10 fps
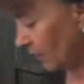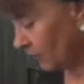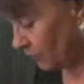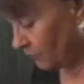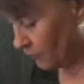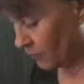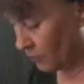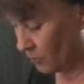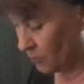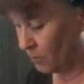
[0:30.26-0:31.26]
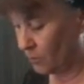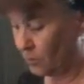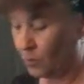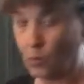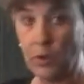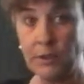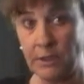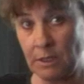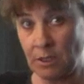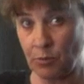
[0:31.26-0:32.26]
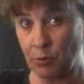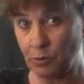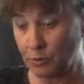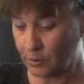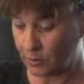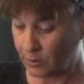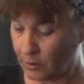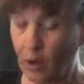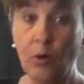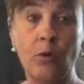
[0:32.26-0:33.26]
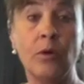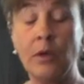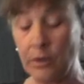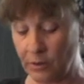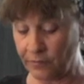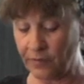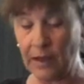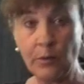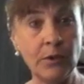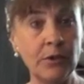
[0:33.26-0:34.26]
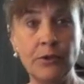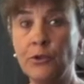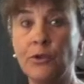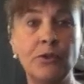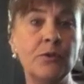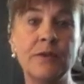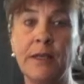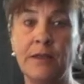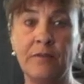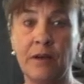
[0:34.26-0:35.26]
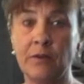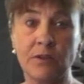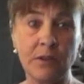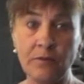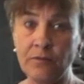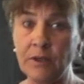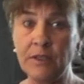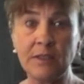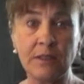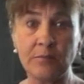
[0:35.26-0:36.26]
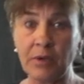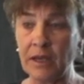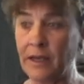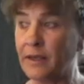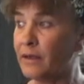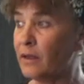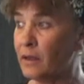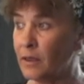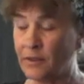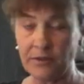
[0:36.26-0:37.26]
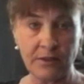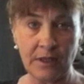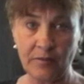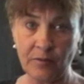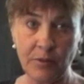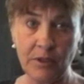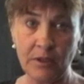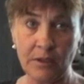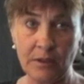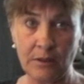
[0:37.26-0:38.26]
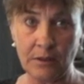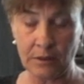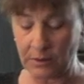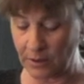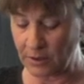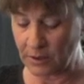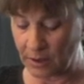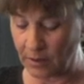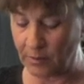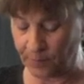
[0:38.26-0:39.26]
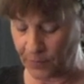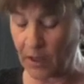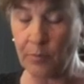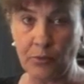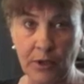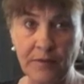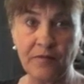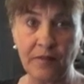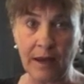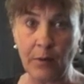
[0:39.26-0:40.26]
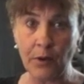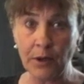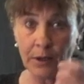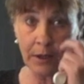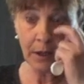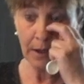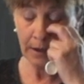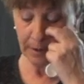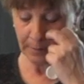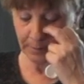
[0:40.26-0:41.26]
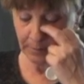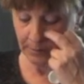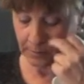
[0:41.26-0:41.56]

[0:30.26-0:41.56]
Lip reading: and you've got 1 teaspoon. Oh, the flour, you can use any flour, self-raising, plain. It doesn't have to be a yeast, a bread flour. I've